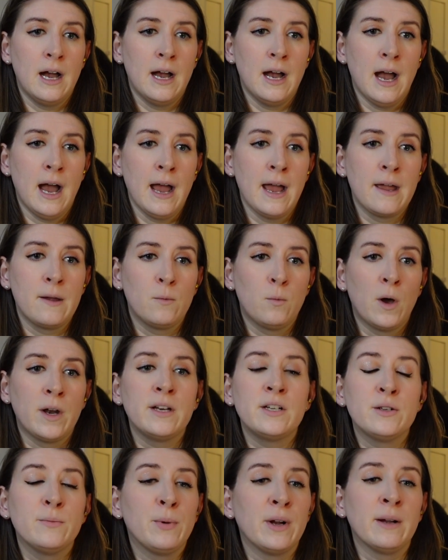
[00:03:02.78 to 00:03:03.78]
I
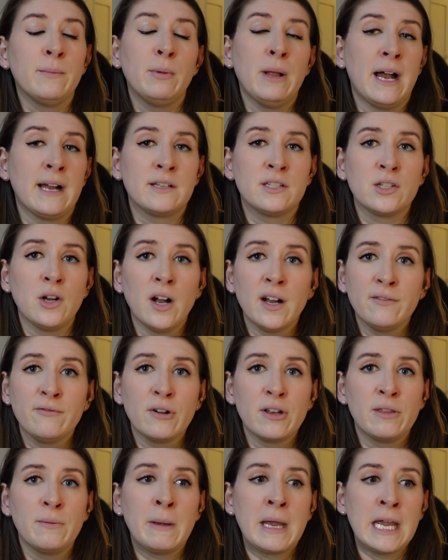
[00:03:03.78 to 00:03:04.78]
wanted to bring a black scarf
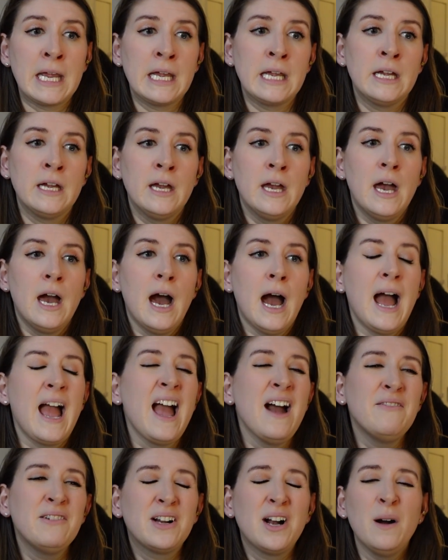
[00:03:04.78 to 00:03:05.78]
with me. I
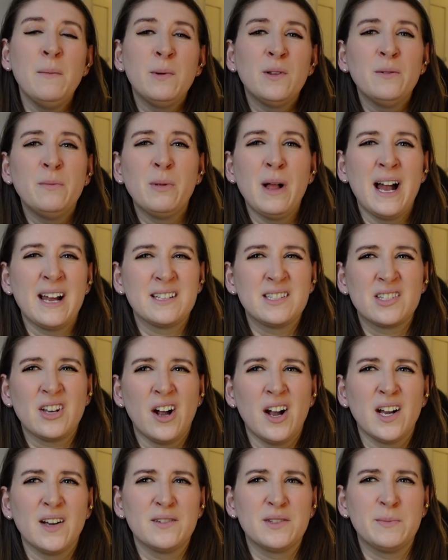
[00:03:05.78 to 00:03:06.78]
have a couple of black
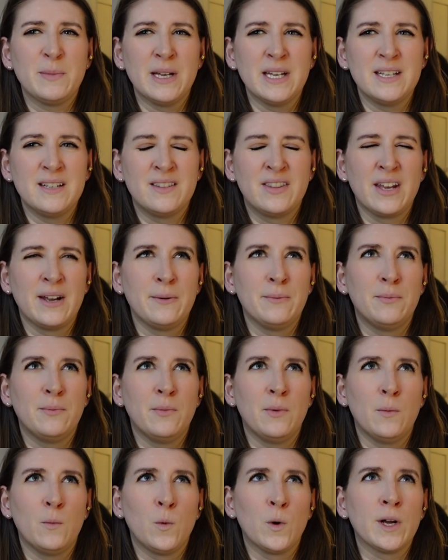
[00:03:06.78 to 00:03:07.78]
scarves, but they
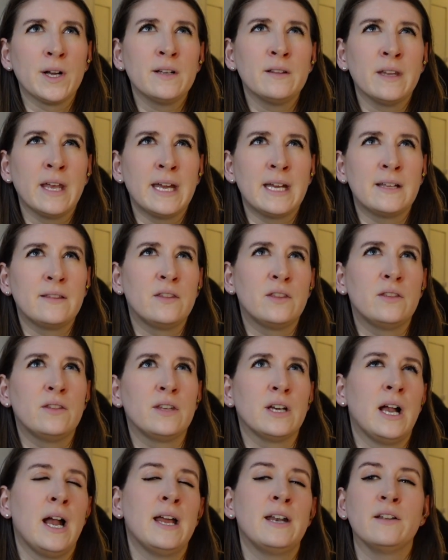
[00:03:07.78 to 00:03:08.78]
weren't like
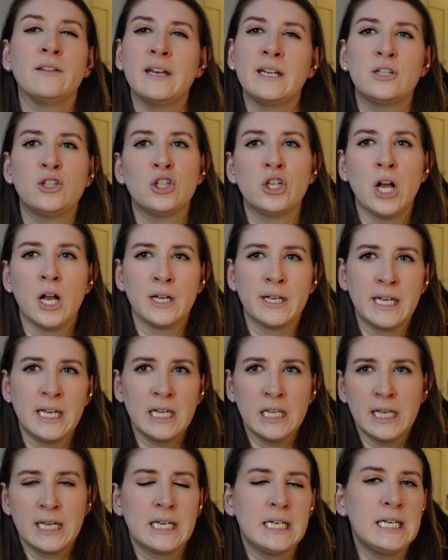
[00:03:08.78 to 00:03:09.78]
the kind of like
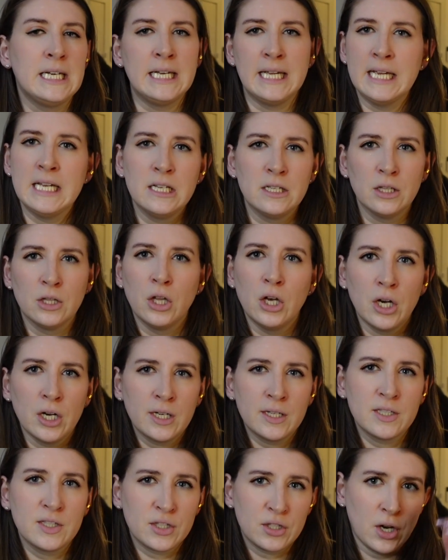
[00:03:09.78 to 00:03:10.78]
chunky, like knit
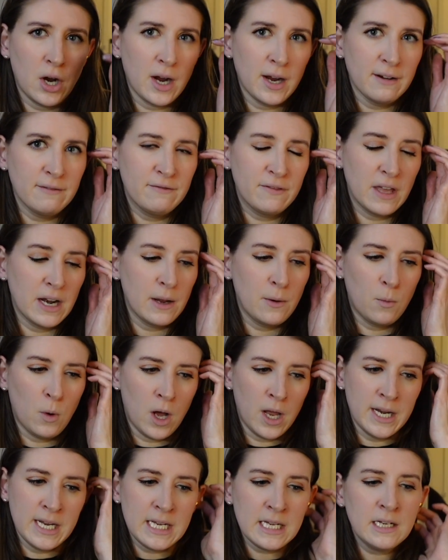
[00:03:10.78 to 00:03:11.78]
look scarf that I
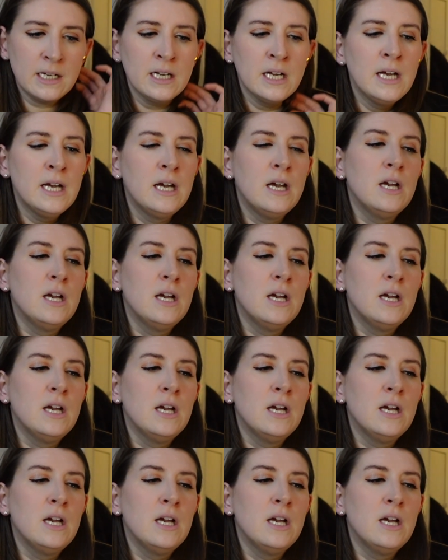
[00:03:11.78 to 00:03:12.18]
wanted.